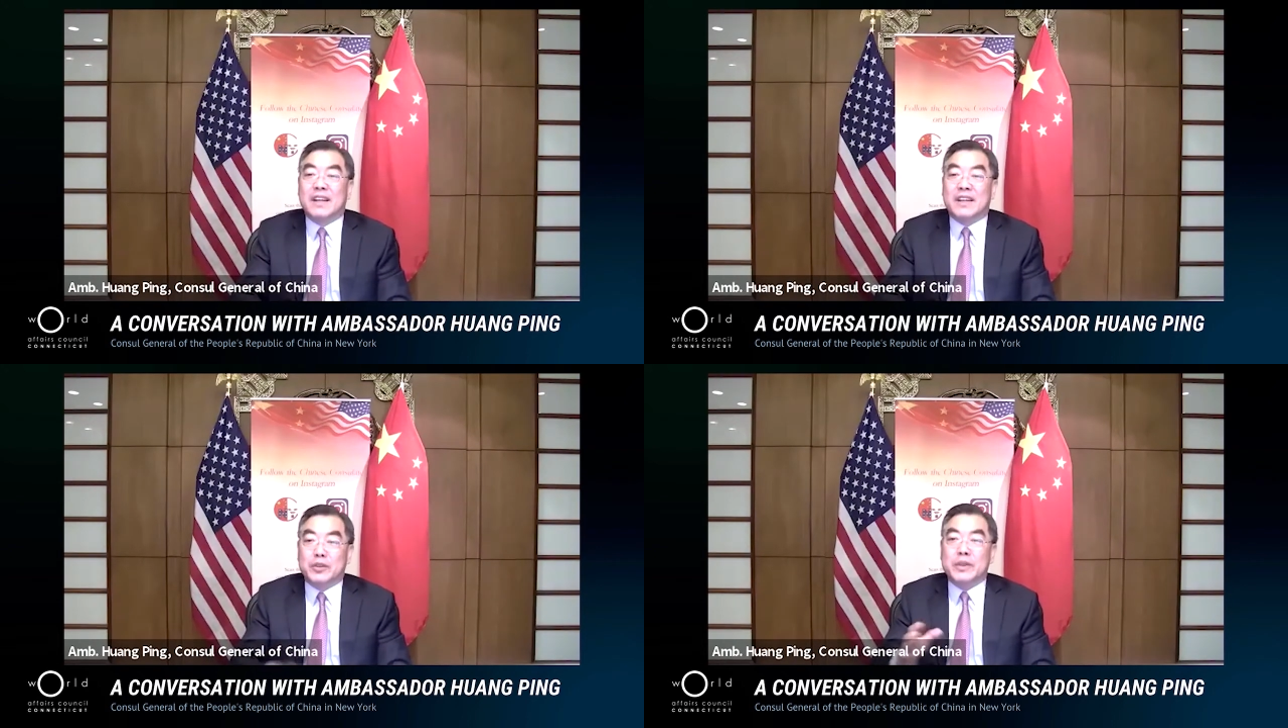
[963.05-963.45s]

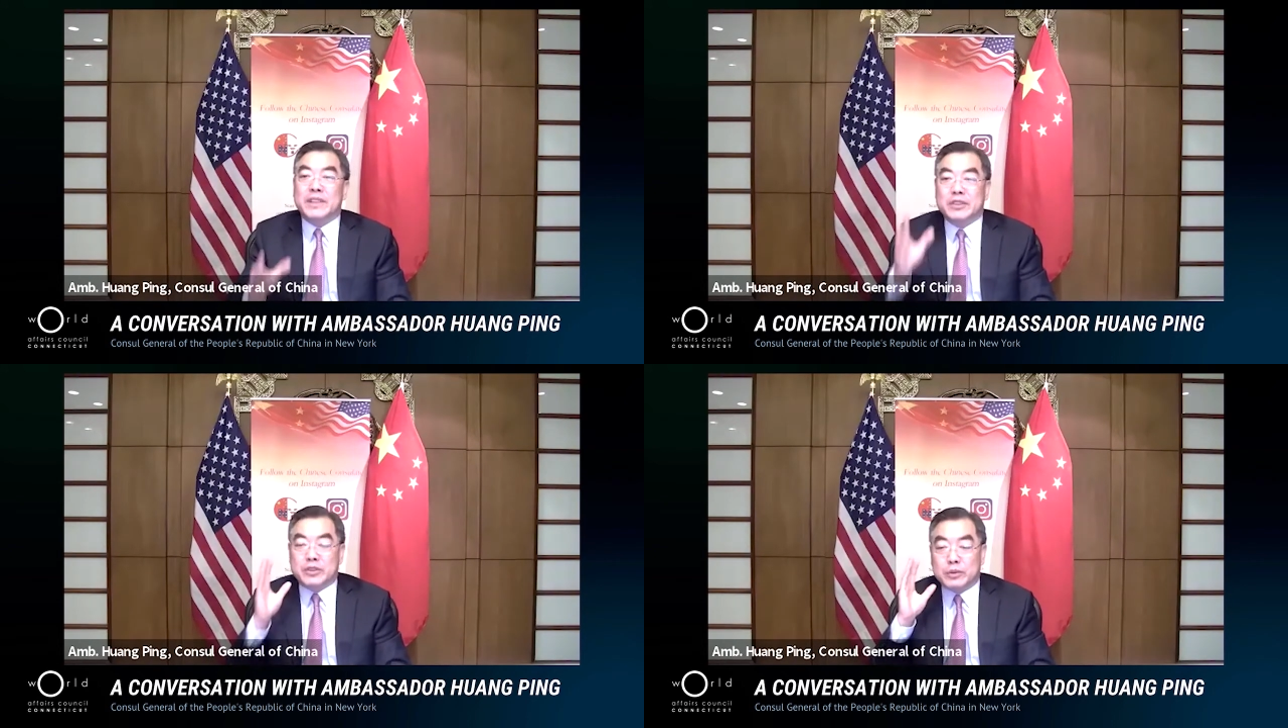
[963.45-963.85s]
you
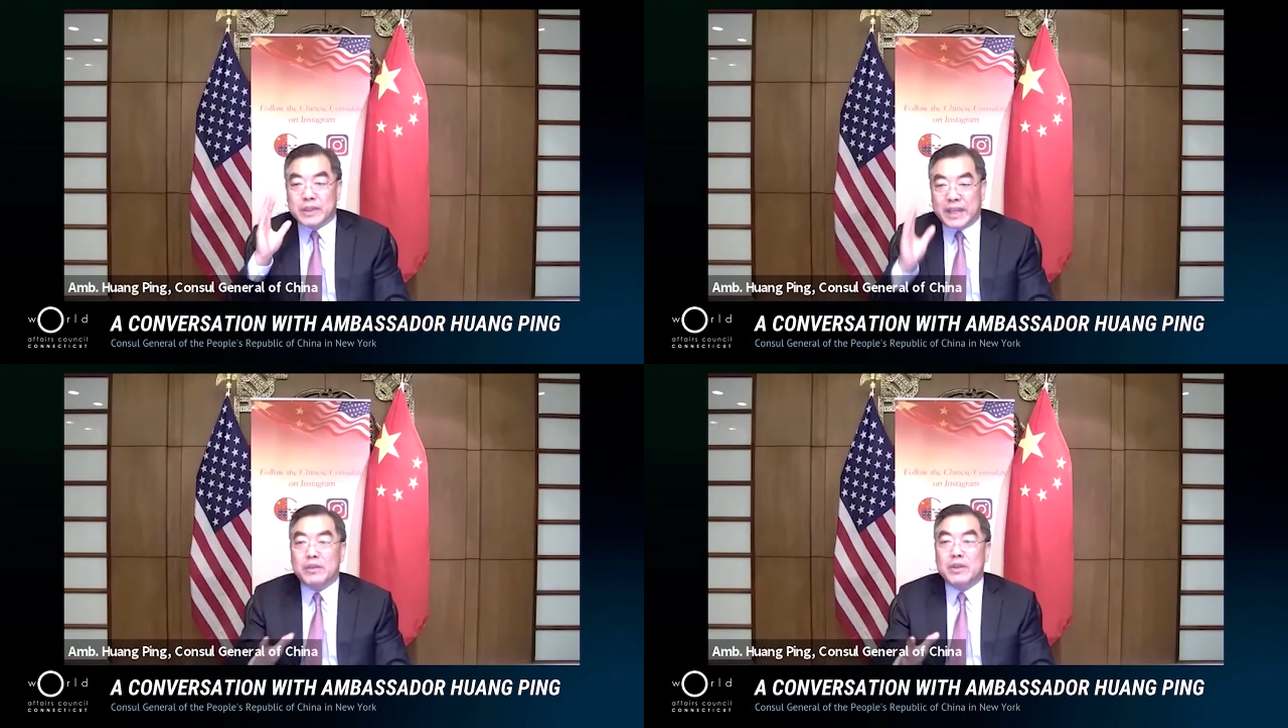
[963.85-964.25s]
need to
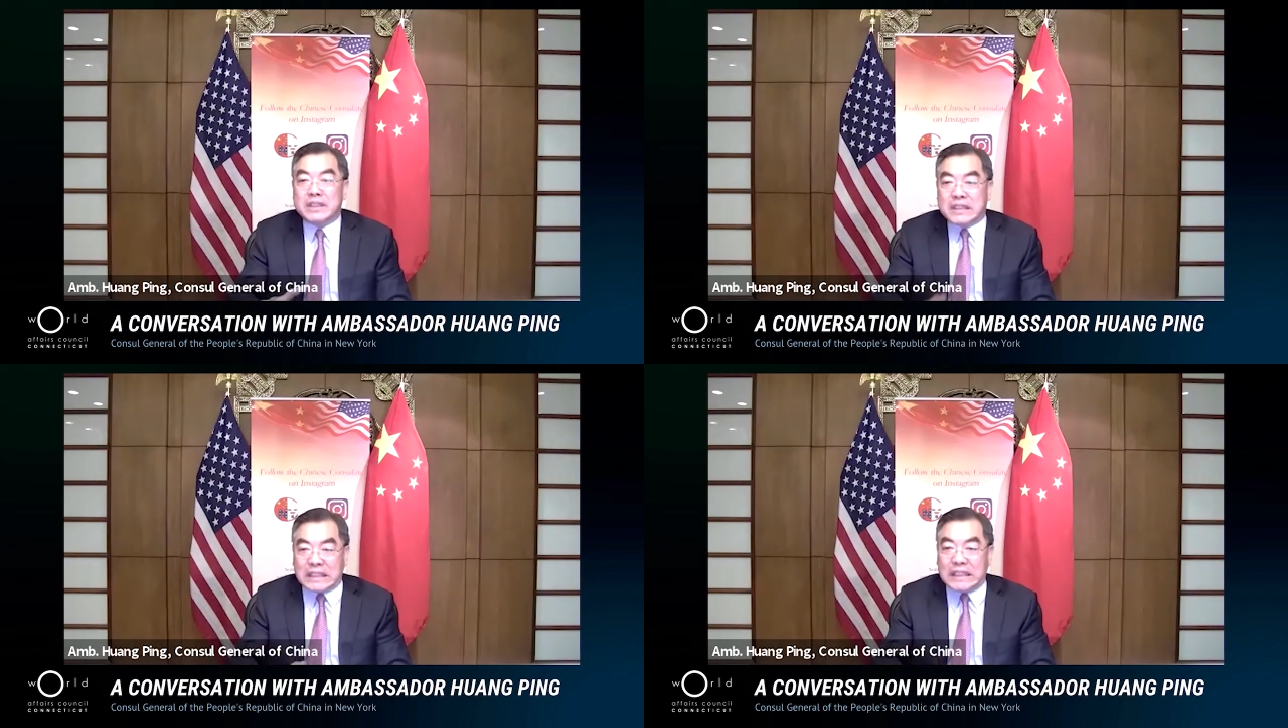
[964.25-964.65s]

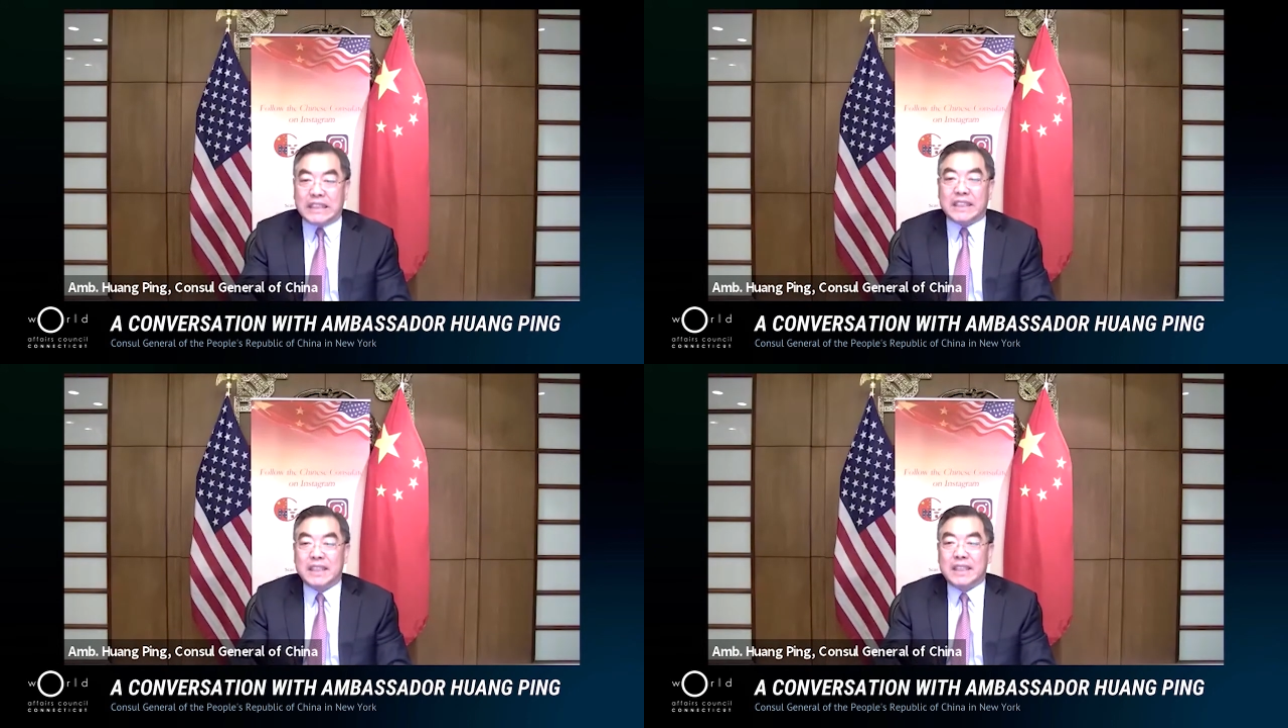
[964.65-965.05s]

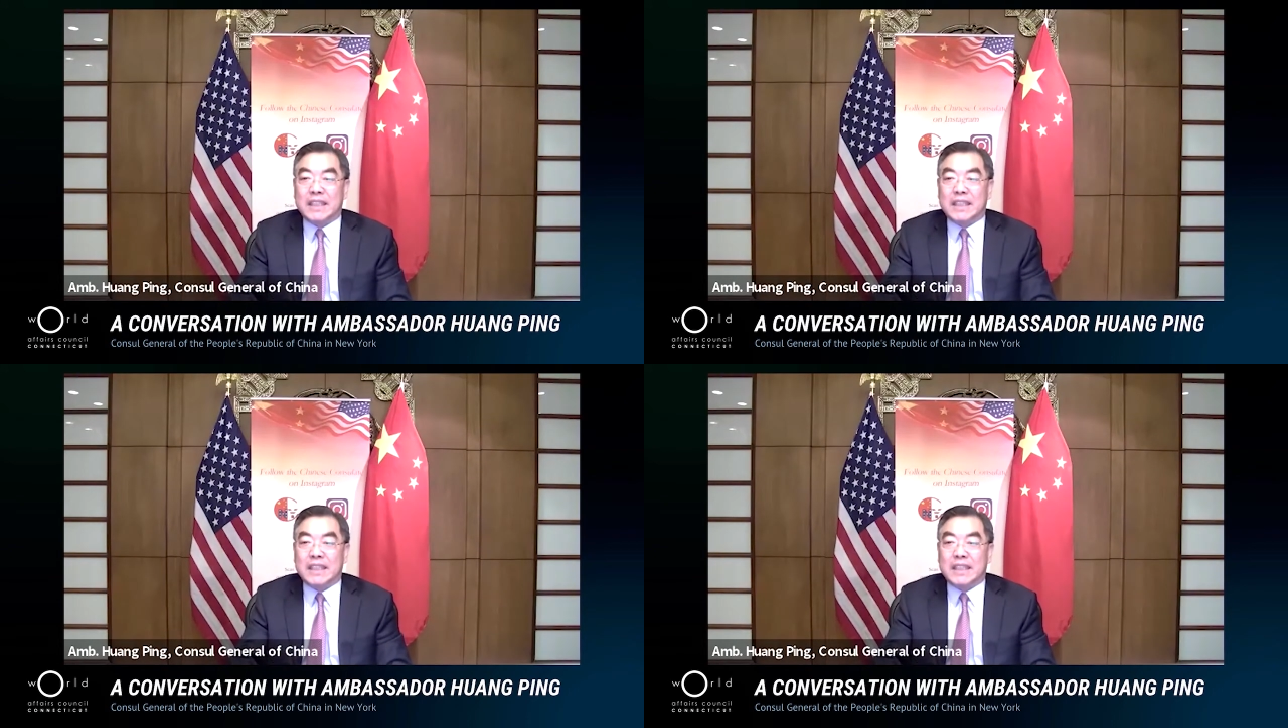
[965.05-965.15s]
guarantee